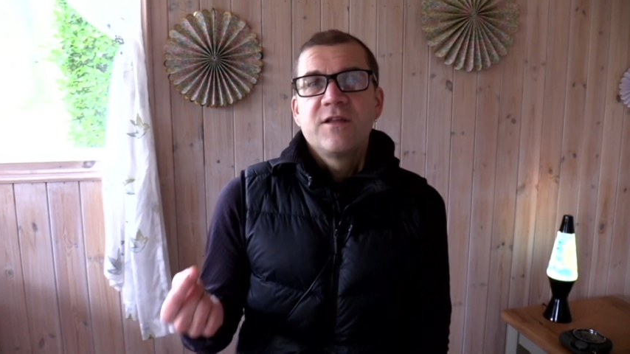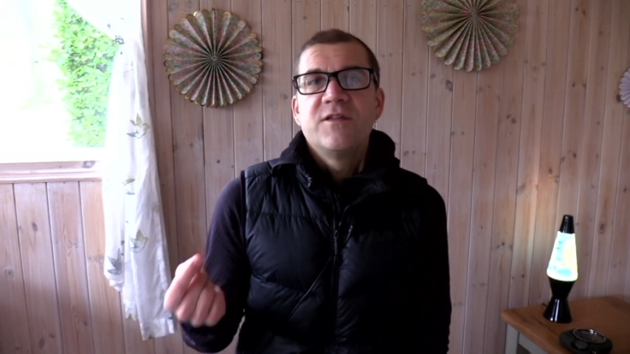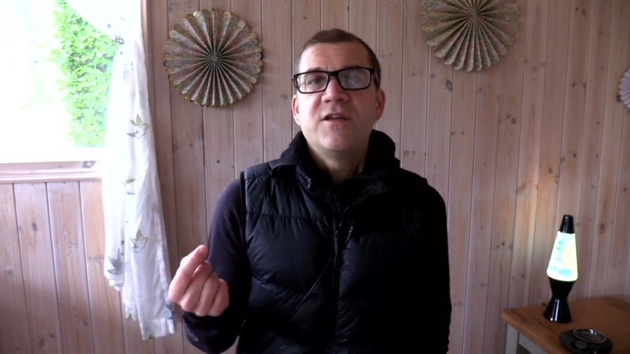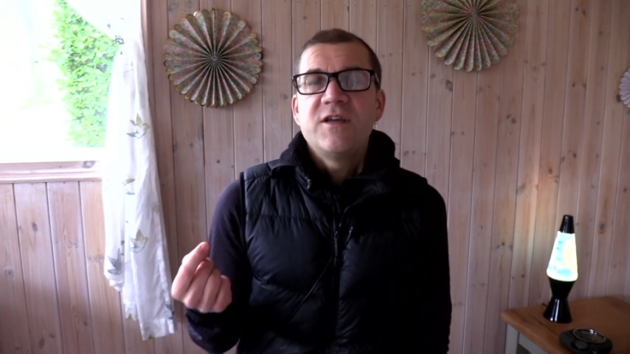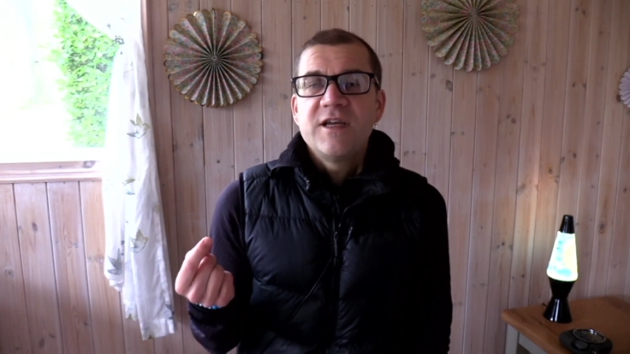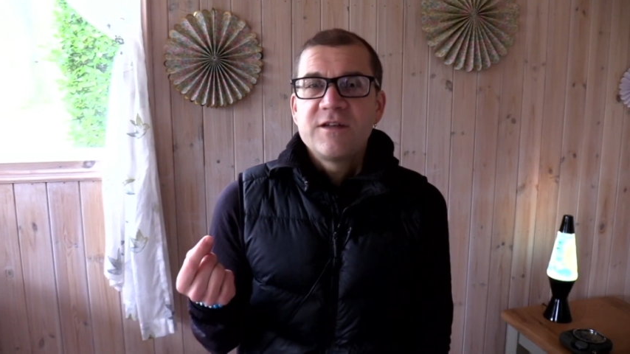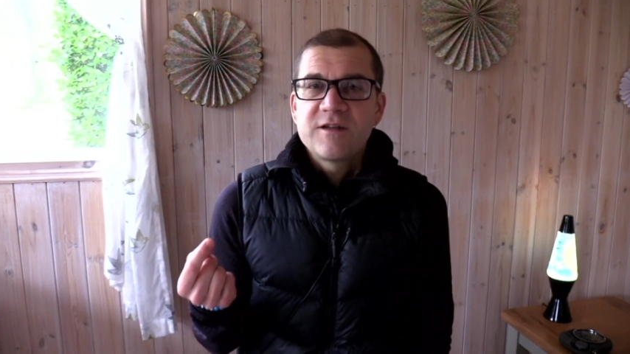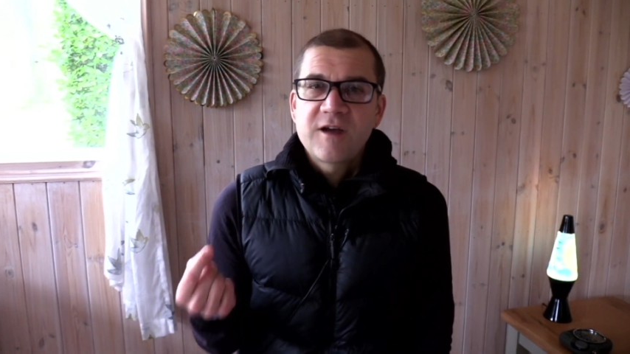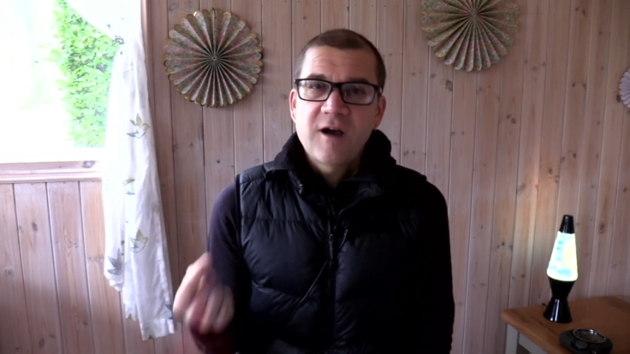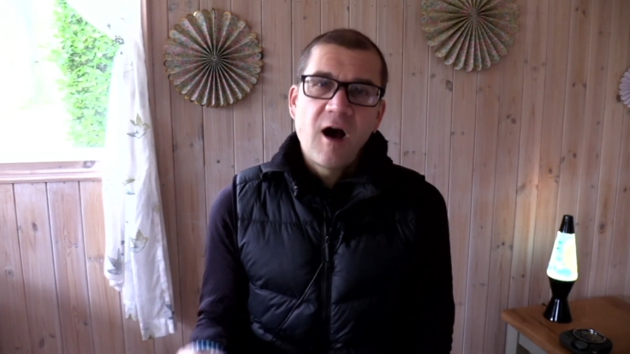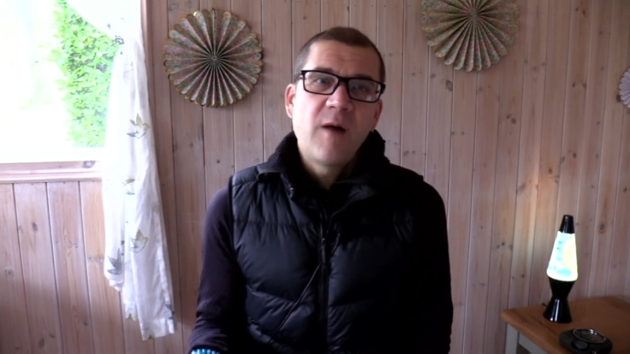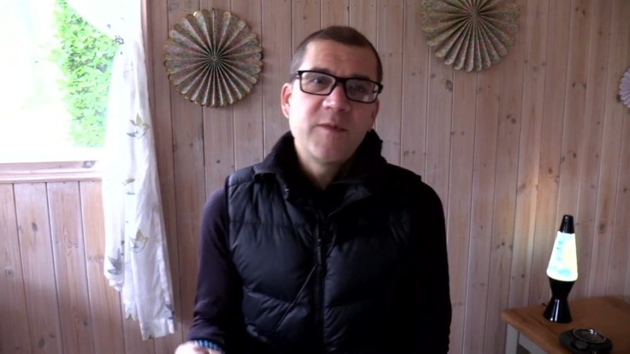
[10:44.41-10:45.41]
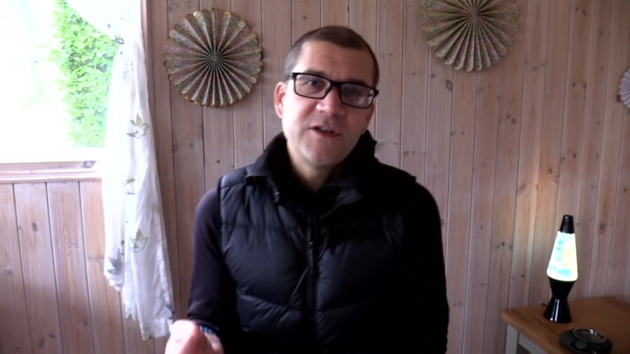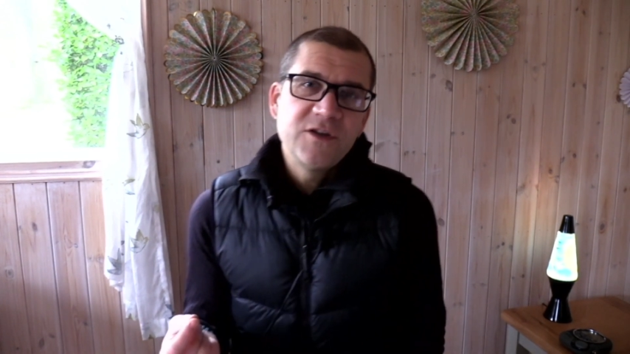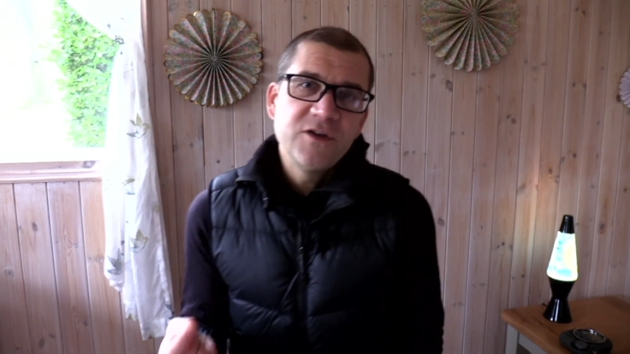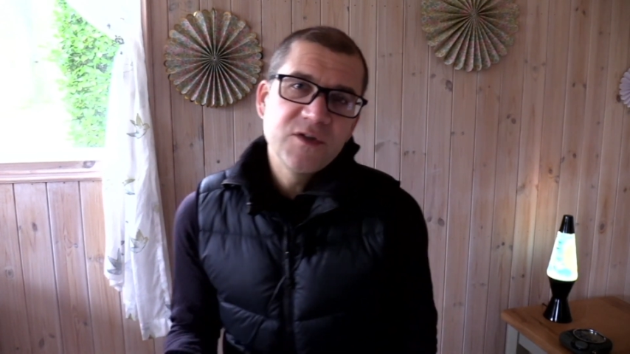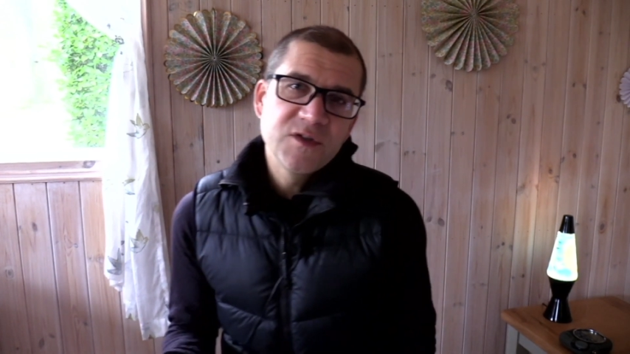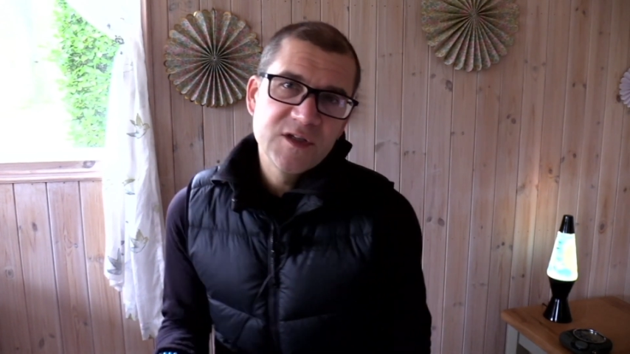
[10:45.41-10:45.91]
in common
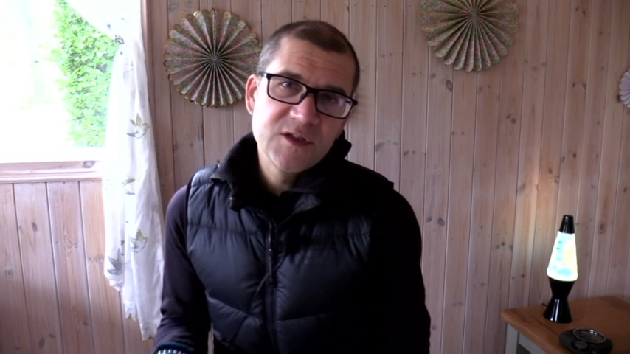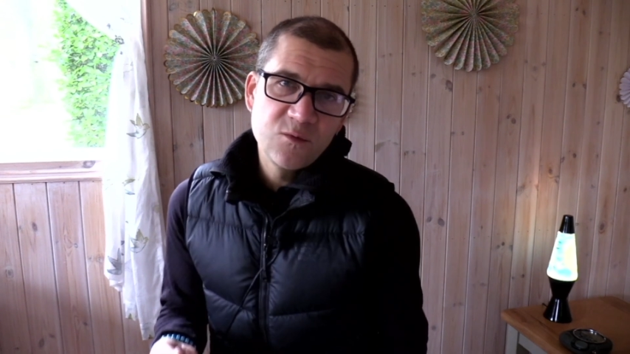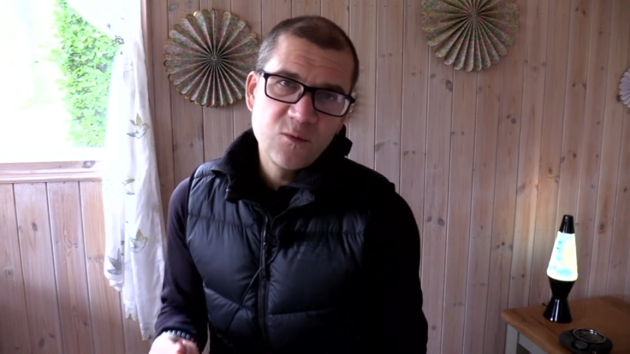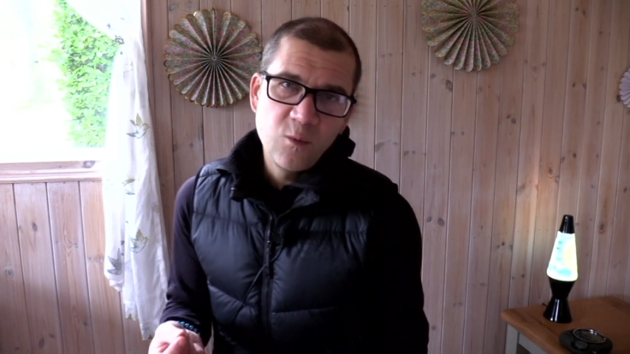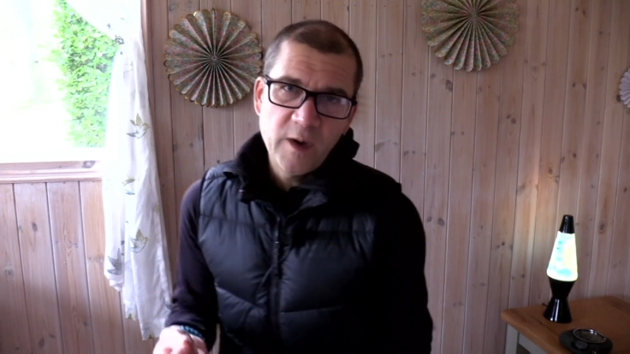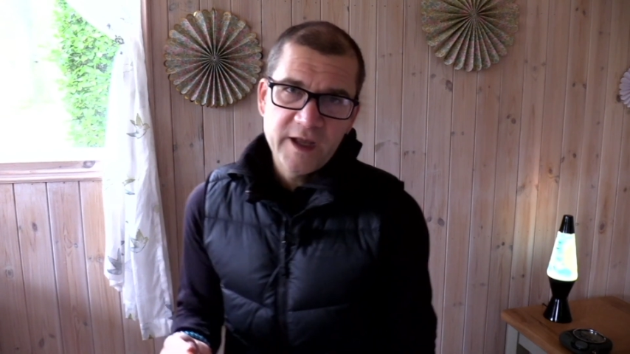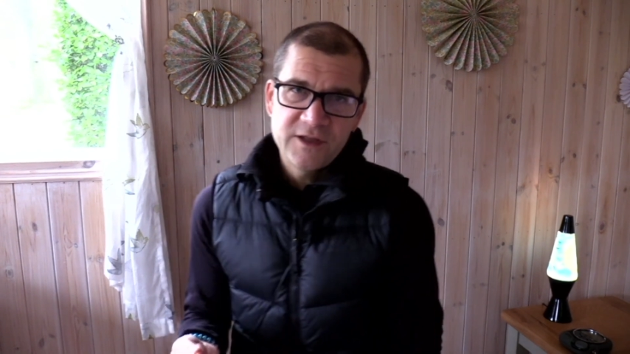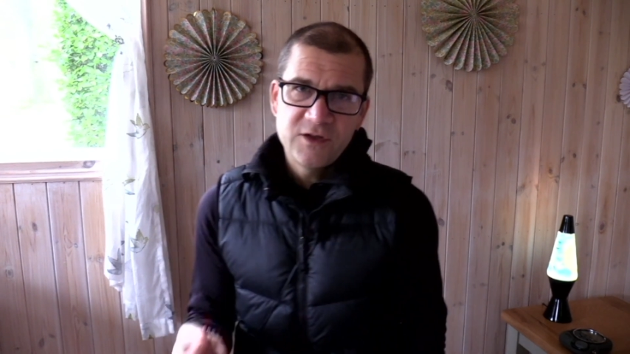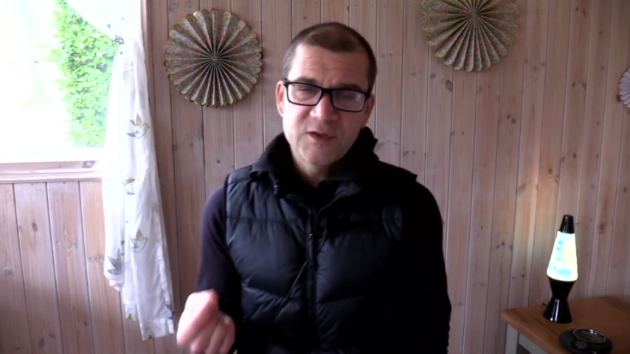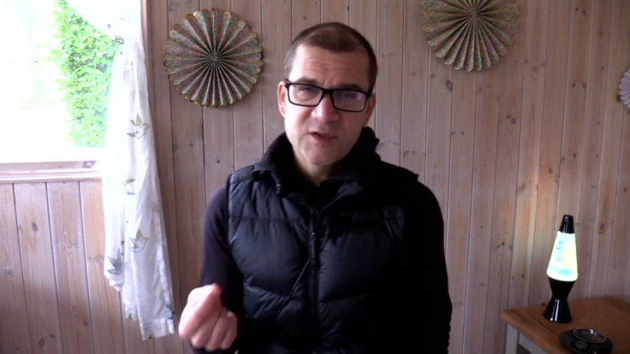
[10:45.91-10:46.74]
usage, when you